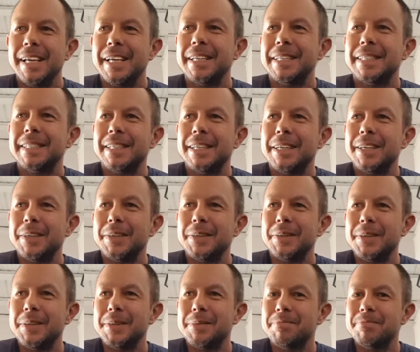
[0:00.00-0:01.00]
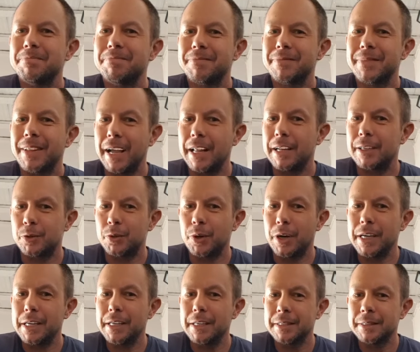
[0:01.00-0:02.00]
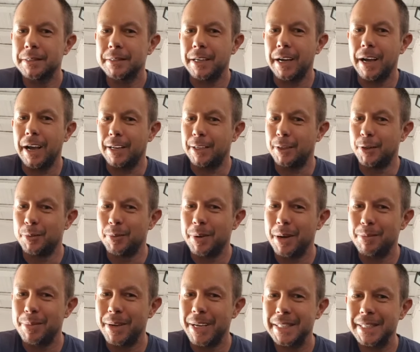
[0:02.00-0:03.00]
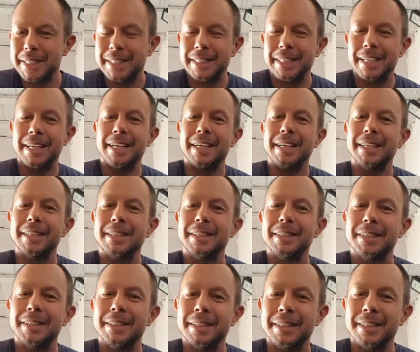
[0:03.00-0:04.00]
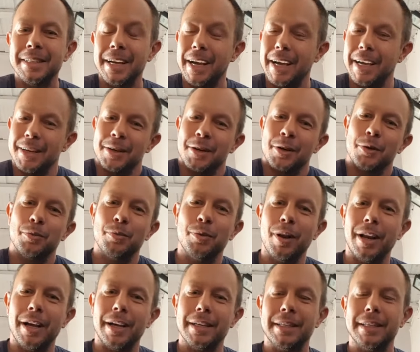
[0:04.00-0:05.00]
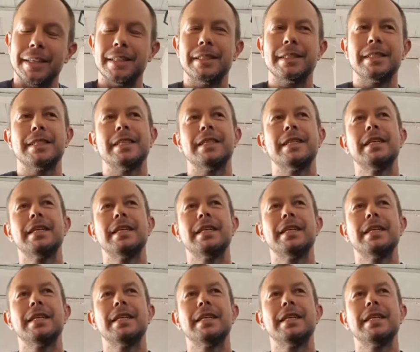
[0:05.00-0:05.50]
So I'll try, I do my best, and I hope you like it.